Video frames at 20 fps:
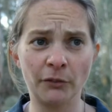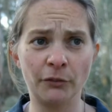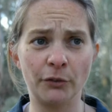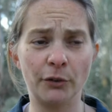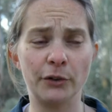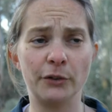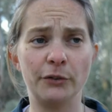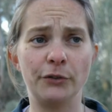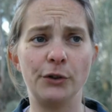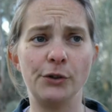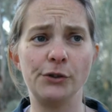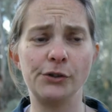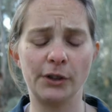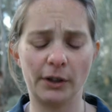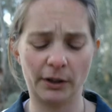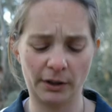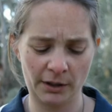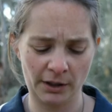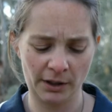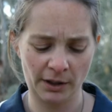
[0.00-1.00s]
for the
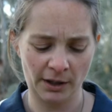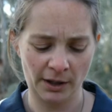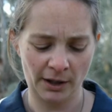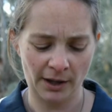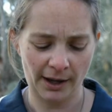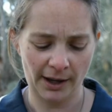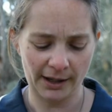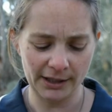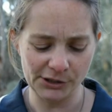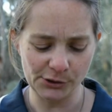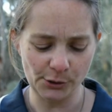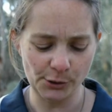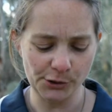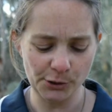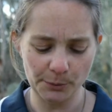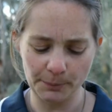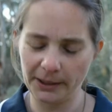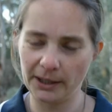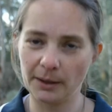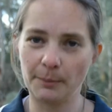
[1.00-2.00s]
future. And it's
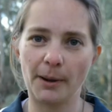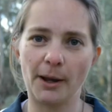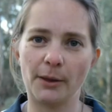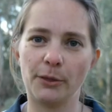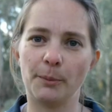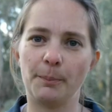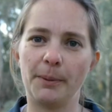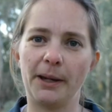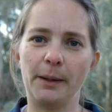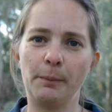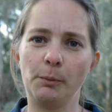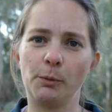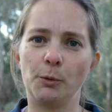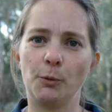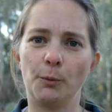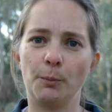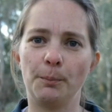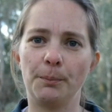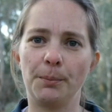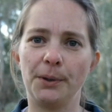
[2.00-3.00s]
also been about the
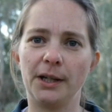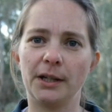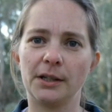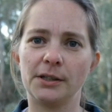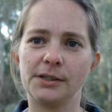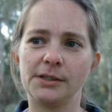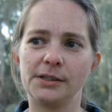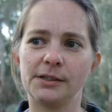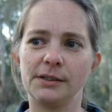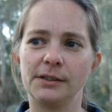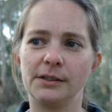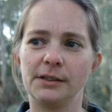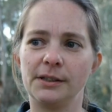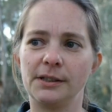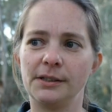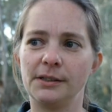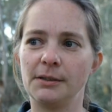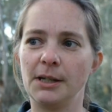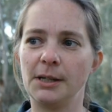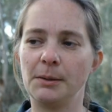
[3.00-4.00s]
people, because
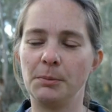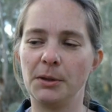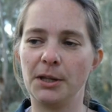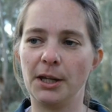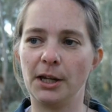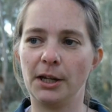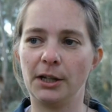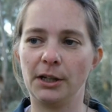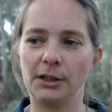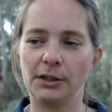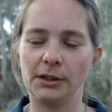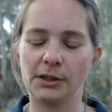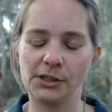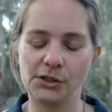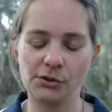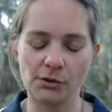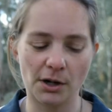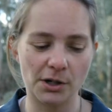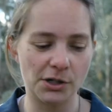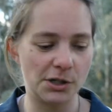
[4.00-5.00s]
the
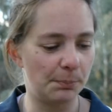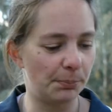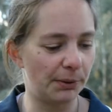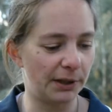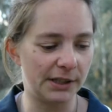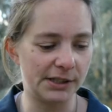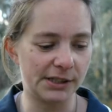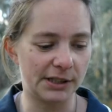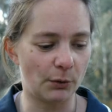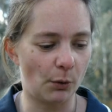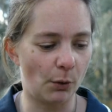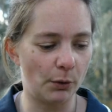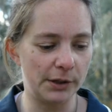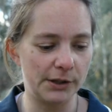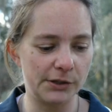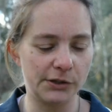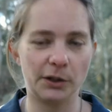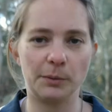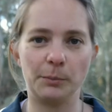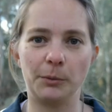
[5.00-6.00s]
strategy brings in all
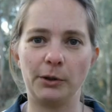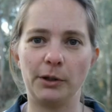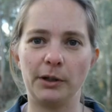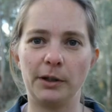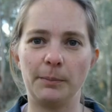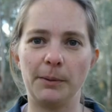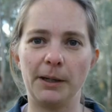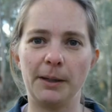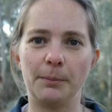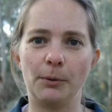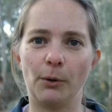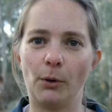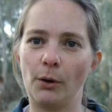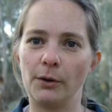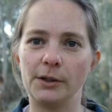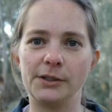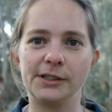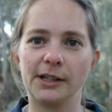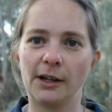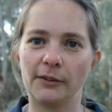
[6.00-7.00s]
these community people,
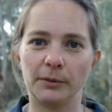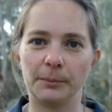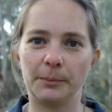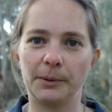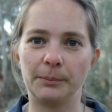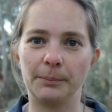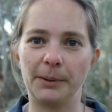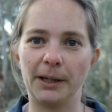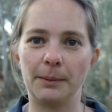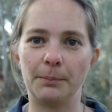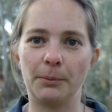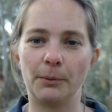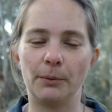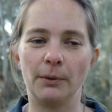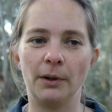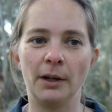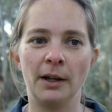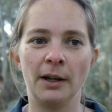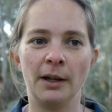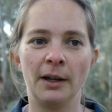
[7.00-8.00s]
all these government
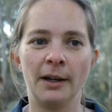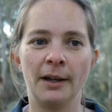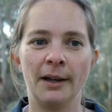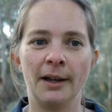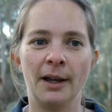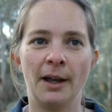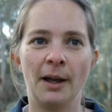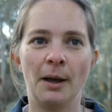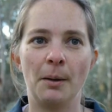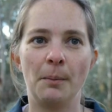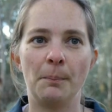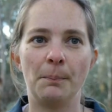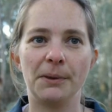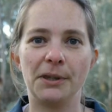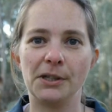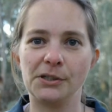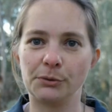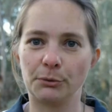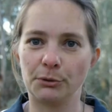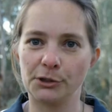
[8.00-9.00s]
people, but
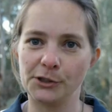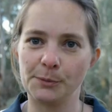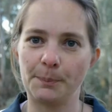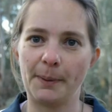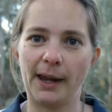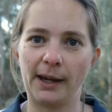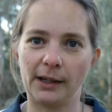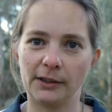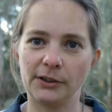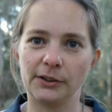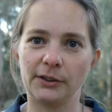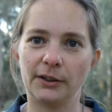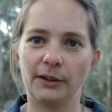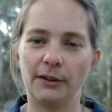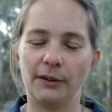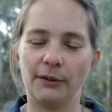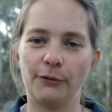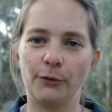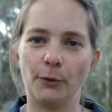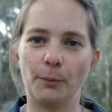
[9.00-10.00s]
there's a respect
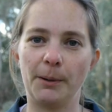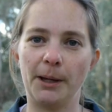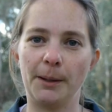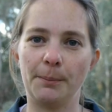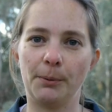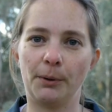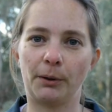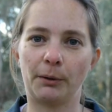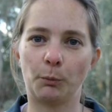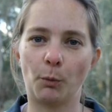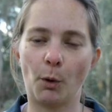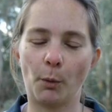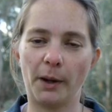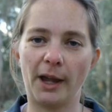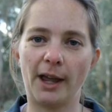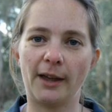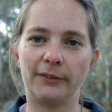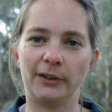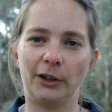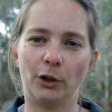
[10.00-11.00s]
for people, and what we
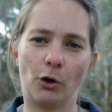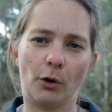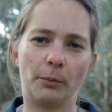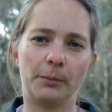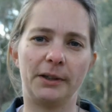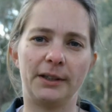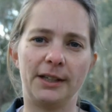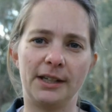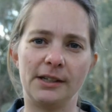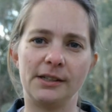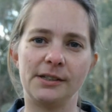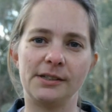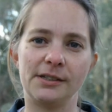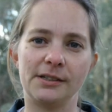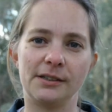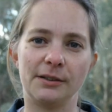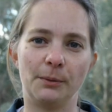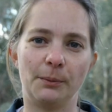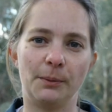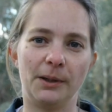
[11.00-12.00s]
have in common
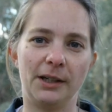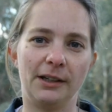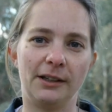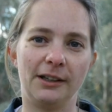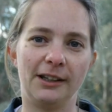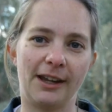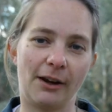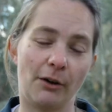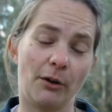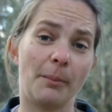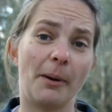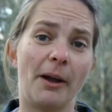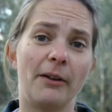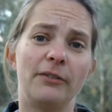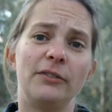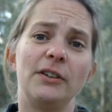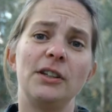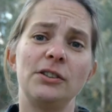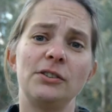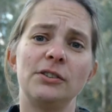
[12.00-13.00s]
is that we care about
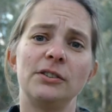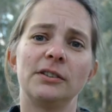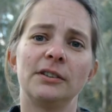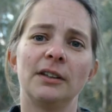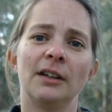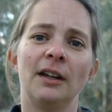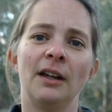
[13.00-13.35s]
fish.